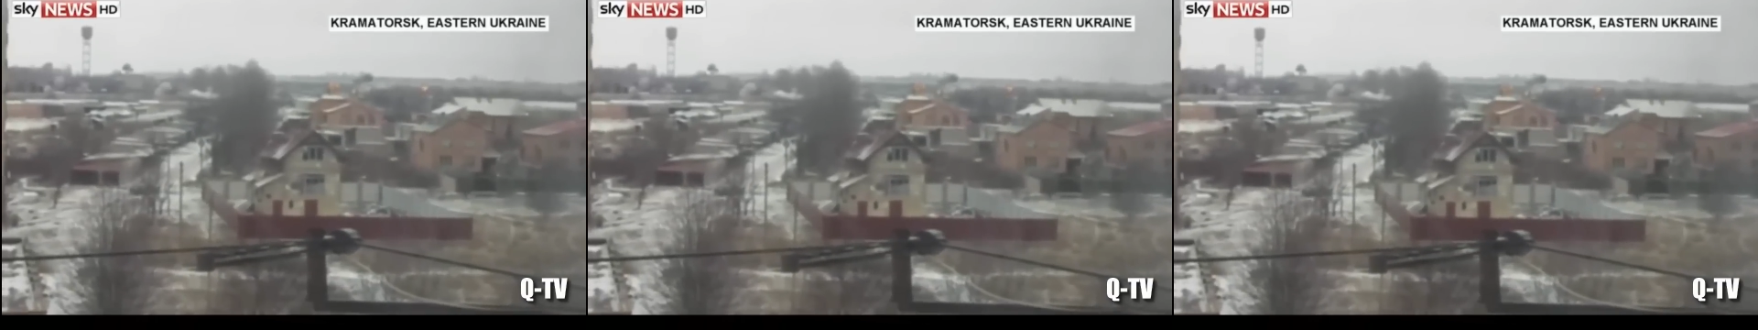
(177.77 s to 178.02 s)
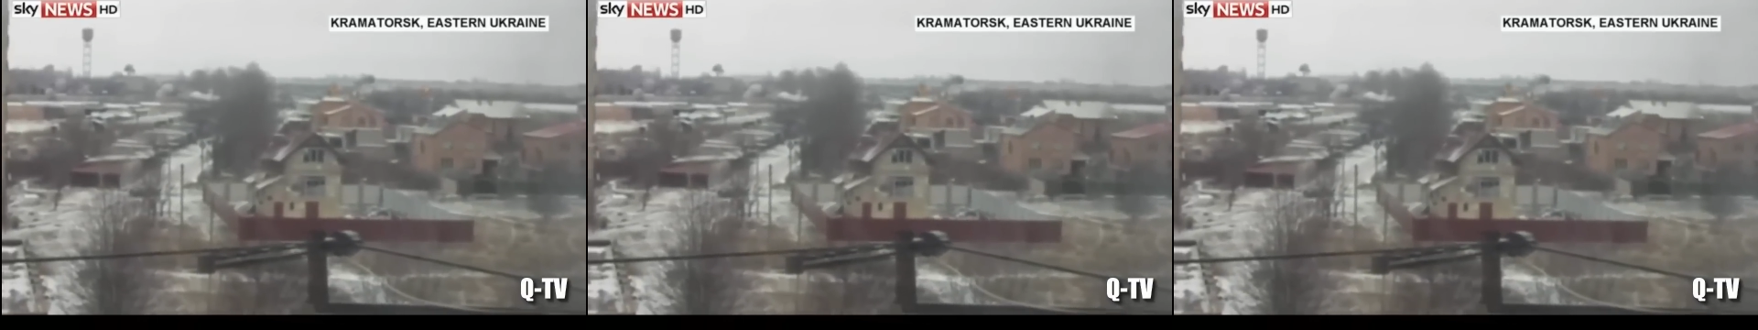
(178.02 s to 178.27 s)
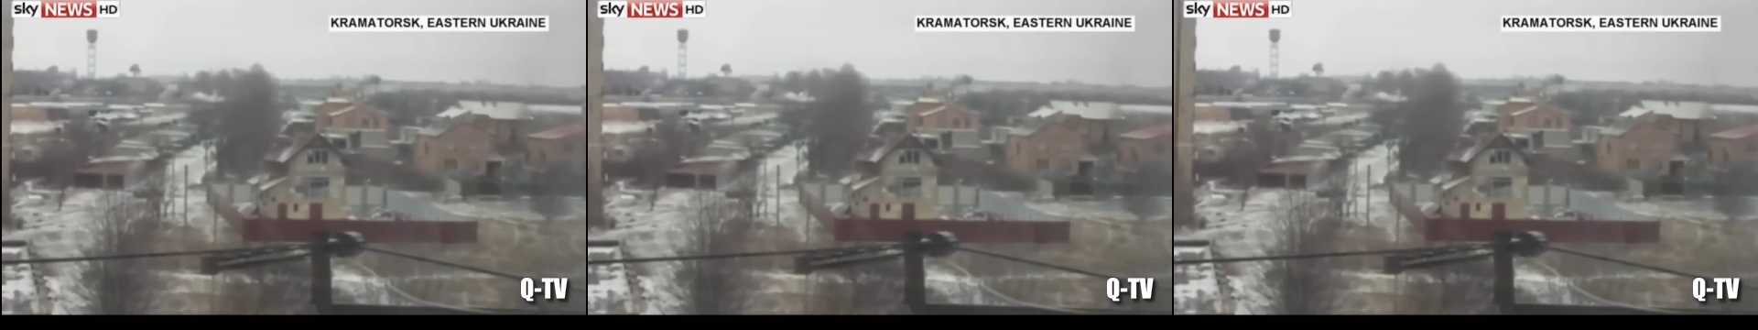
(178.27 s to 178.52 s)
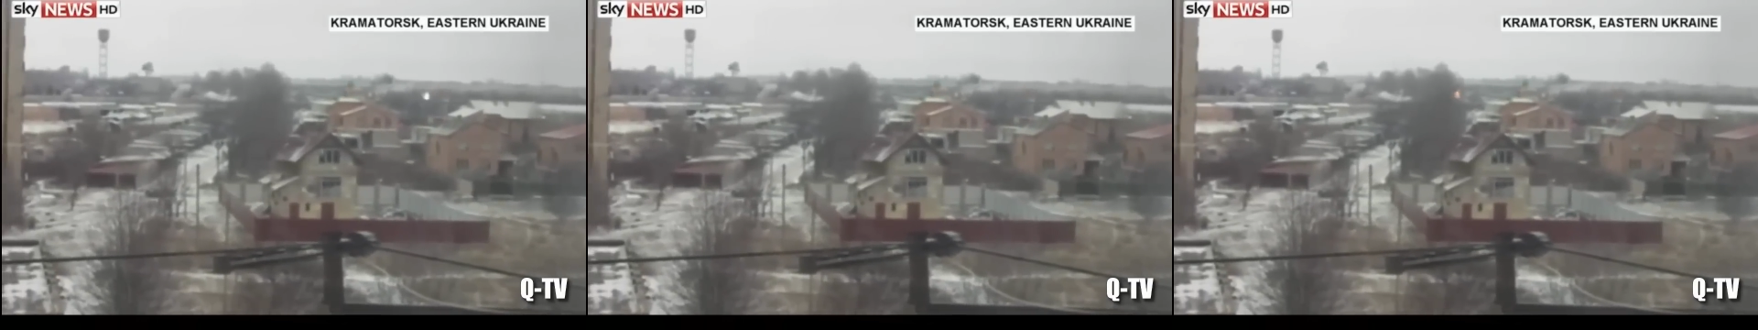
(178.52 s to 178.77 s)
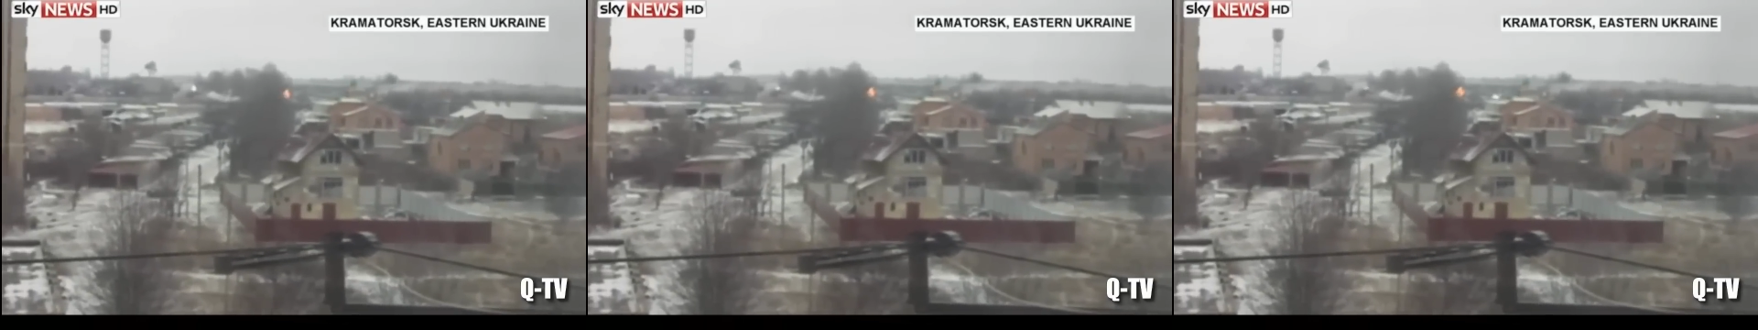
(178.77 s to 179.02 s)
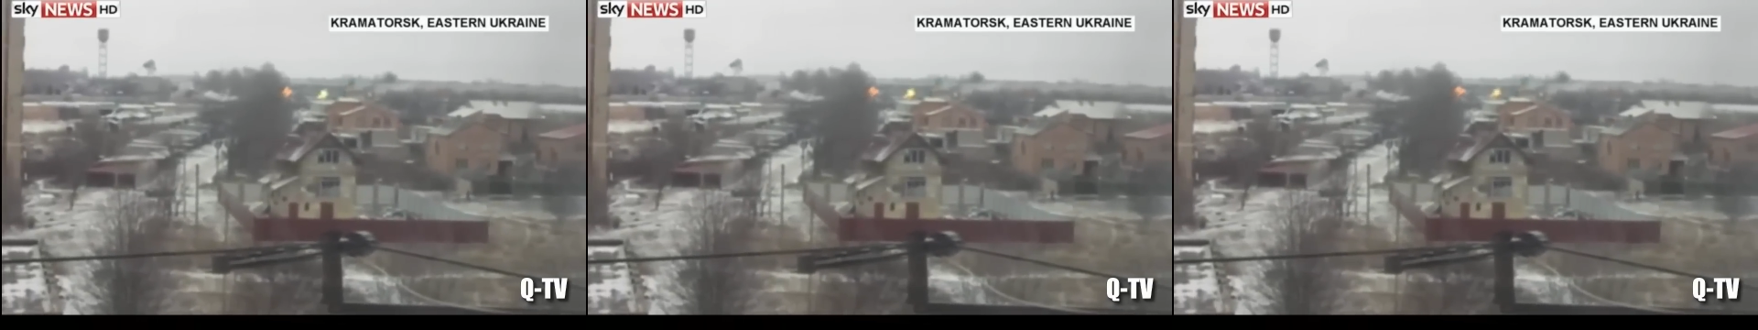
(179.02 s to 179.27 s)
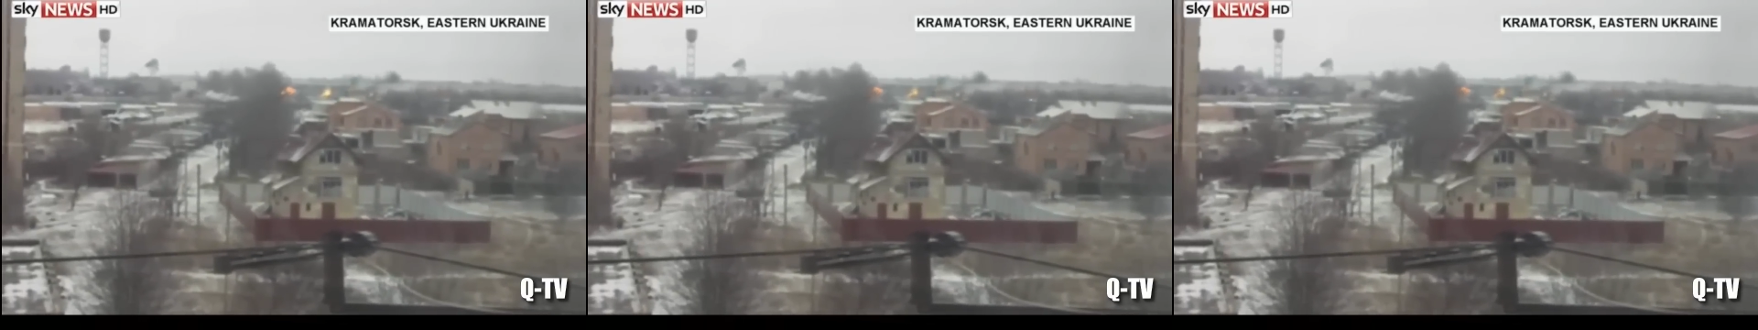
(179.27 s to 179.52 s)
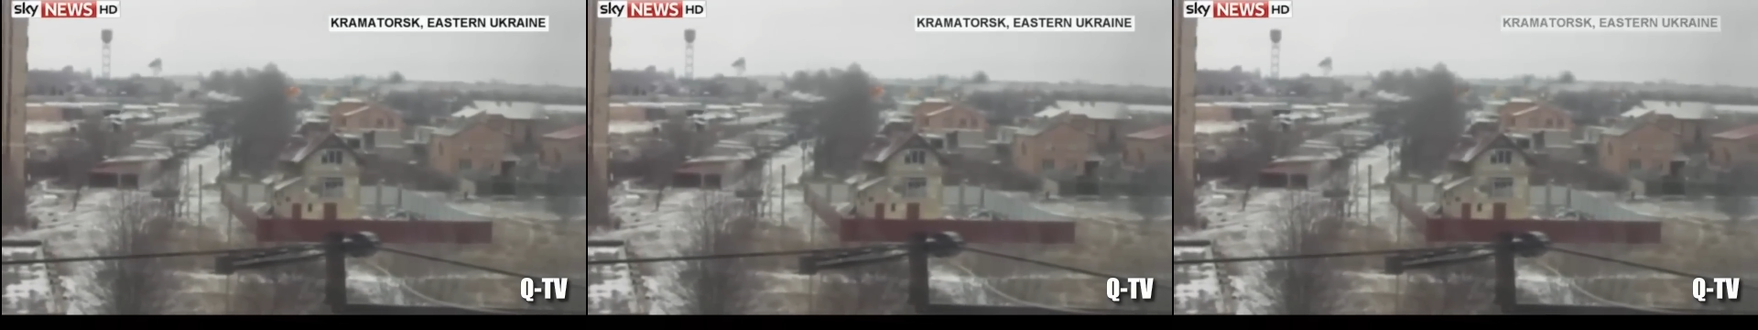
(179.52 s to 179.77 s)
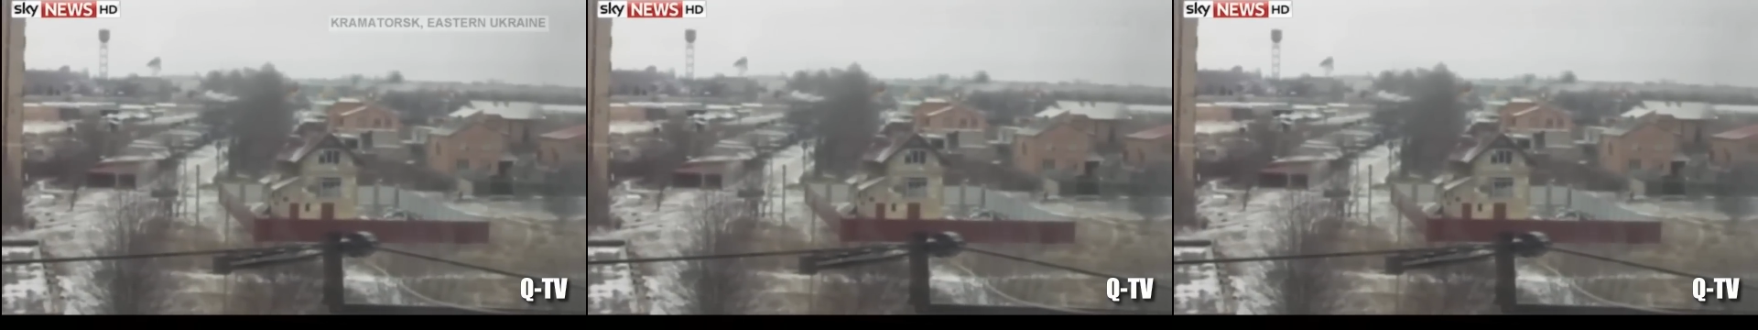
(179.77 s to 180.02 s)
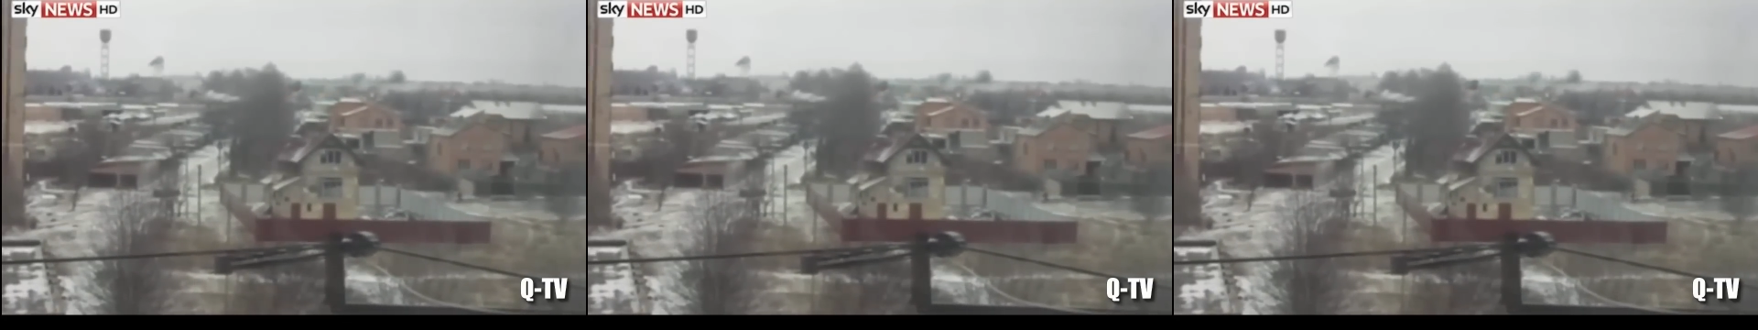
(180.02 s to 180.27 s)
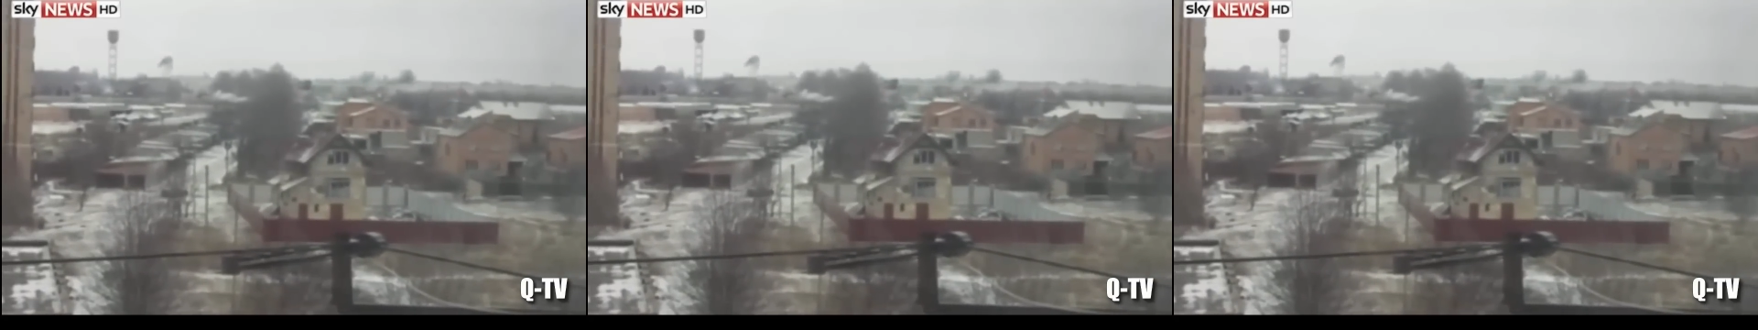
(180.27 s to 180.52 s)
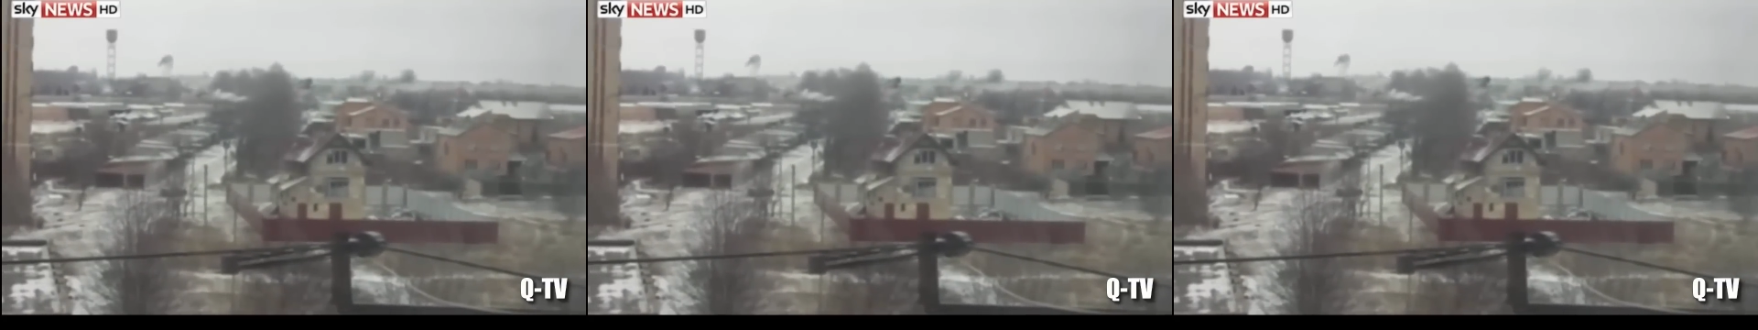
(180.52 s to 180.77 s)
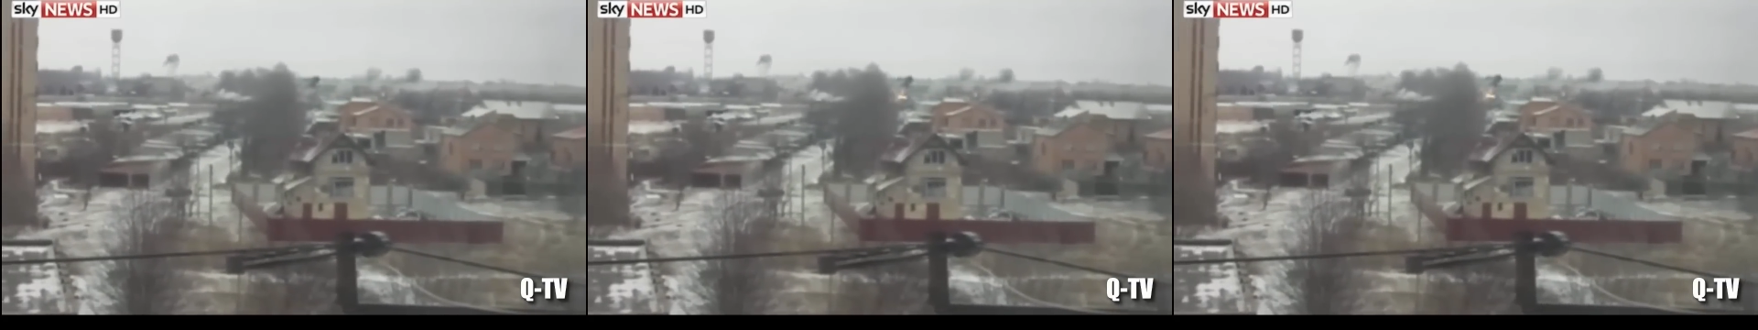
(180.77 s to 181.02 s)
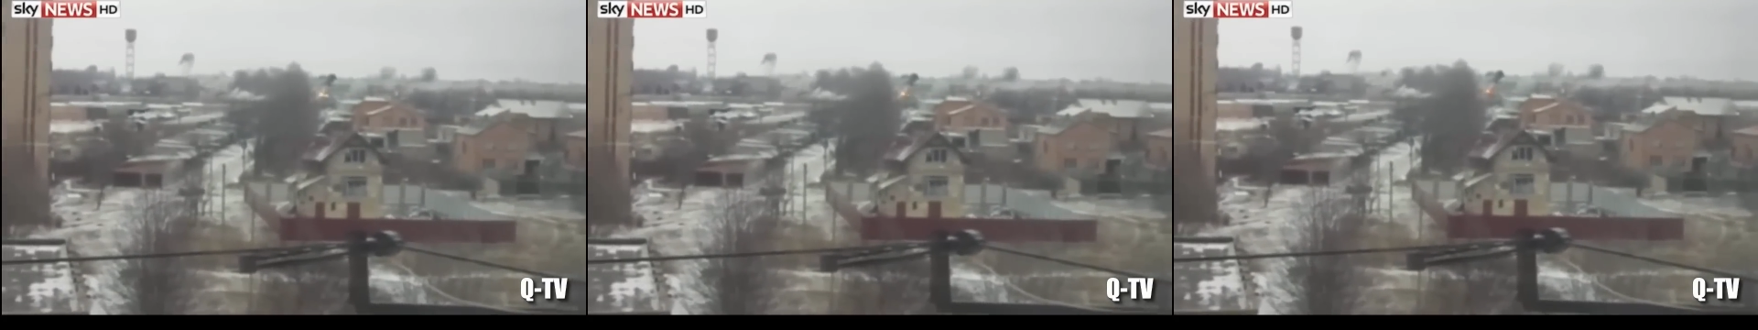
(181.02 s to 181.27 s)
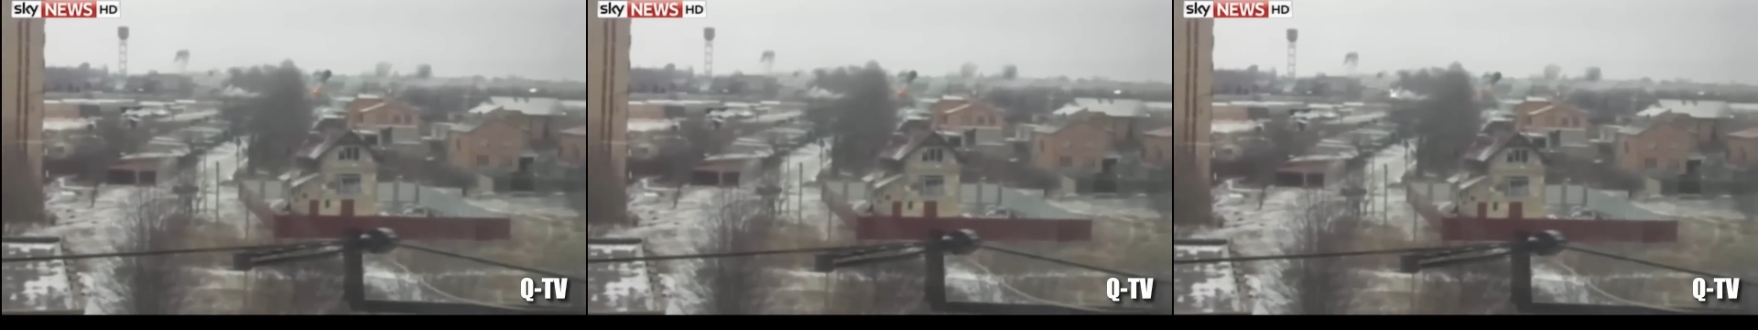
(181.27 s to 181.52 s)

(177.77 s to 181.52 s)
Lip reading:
Nobody's mouth can be seen.